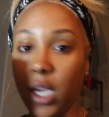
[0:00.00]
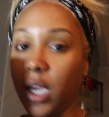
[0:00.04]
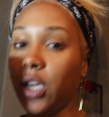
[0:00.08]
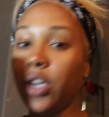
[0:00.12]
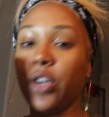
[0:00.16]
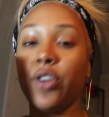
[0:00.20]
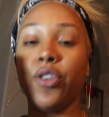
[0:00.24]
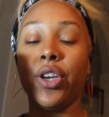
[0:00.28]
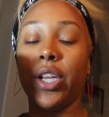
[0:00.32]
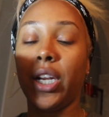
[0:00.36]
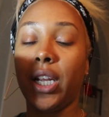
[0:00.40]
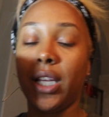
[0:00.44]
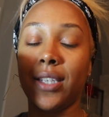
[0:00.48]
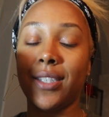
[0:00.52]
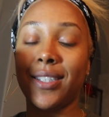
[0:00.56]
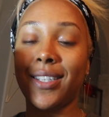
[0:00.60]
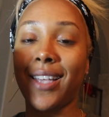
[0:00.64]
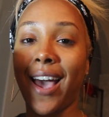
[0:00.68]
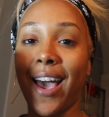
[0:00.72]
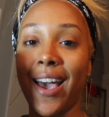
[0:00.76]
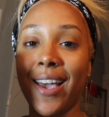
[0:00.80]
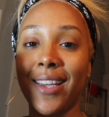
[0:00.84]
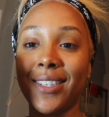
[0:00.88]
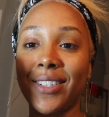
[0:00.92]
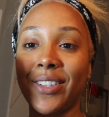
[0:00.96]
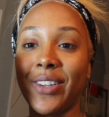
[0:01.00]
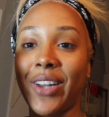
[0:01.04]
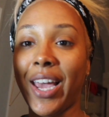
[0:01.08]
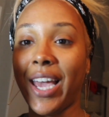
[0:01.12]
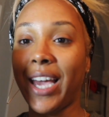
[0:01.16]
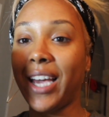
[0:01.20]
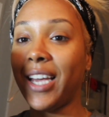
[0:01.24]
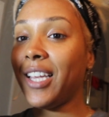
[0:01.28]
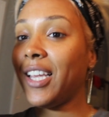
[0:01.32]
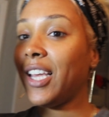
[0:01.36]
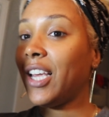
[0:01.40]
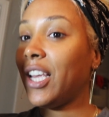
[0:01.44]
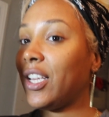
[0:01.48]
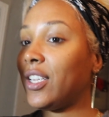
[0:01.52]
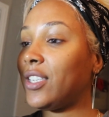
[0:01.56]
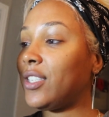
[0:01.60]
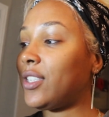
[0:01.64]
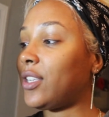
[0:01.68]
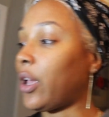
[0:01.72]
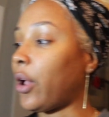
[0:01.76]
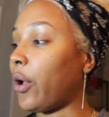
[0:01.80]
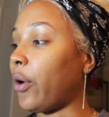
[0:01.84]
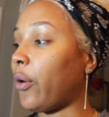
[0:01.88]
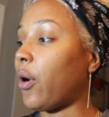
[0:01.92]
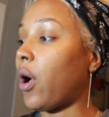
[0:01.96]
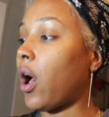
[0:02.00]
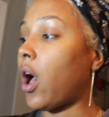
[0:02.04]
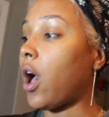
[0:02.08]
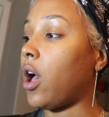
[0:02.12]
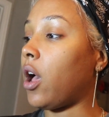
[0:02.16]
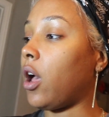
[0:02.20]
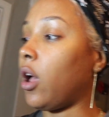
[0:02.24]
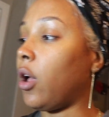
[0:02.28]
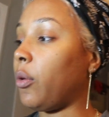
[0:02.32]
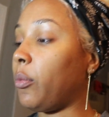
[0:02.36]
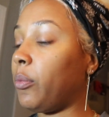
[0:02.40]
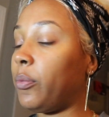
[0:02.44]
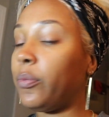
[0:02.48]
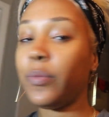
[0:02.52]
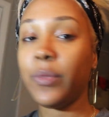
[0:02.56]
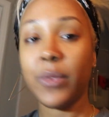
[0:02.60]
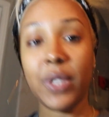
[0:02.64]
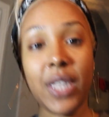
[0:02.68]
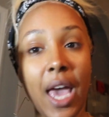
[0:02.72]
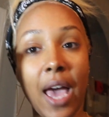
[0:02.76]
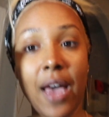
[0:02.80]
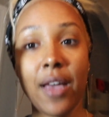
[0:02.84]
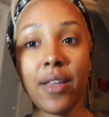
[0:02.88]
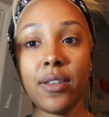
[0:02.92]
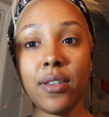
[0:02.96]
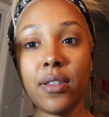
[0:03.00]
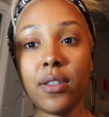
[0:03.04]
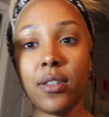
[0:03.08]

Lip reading: ingredients, guys. Okay, so yeah,